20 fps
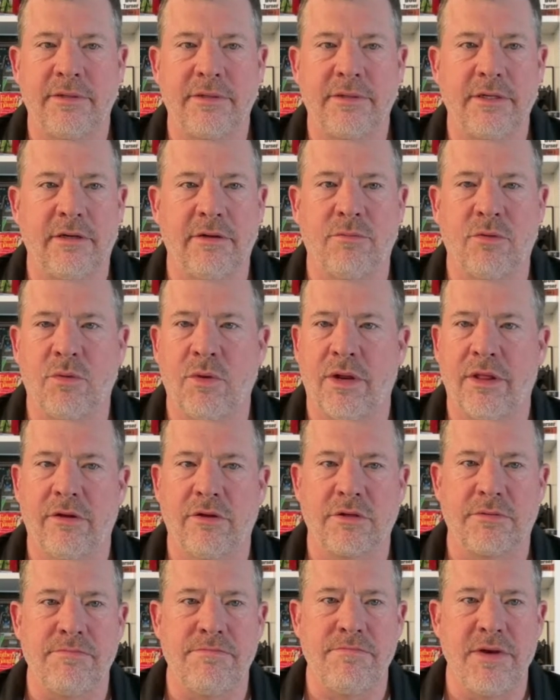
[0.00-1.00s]
one of
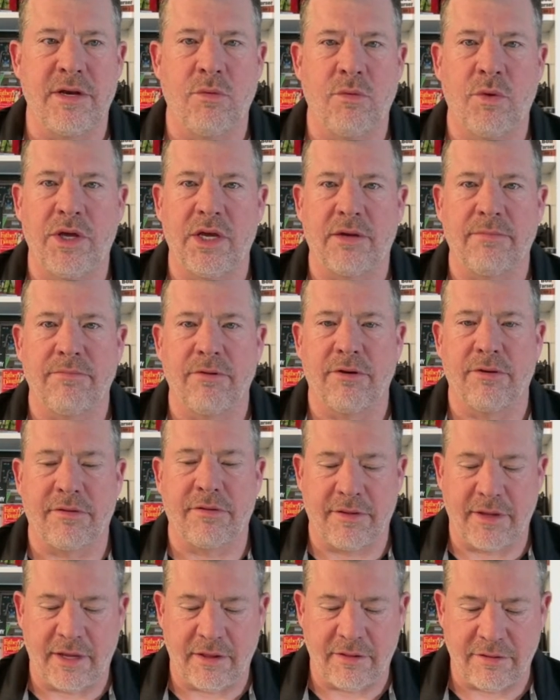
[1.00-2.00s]
those midweek
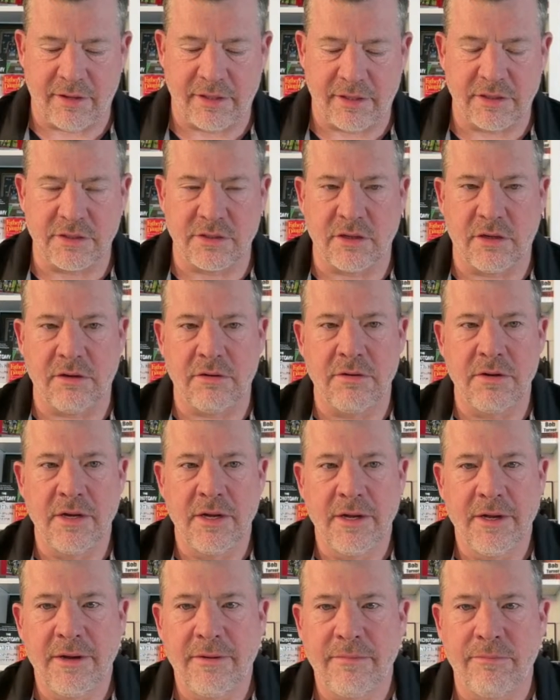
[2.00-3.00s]
birthday things. So
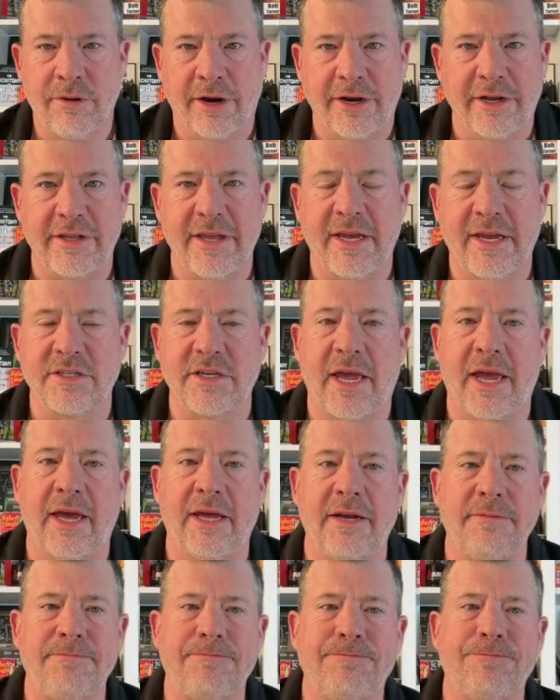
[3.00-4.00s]
brighter days
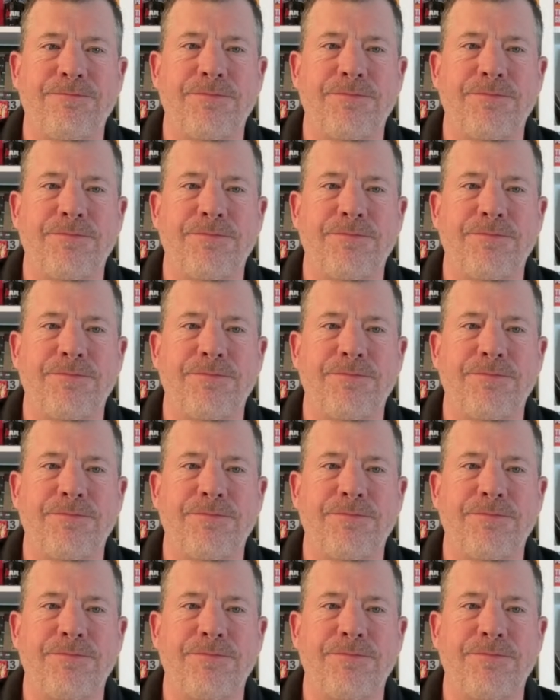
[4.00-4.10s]
ahead.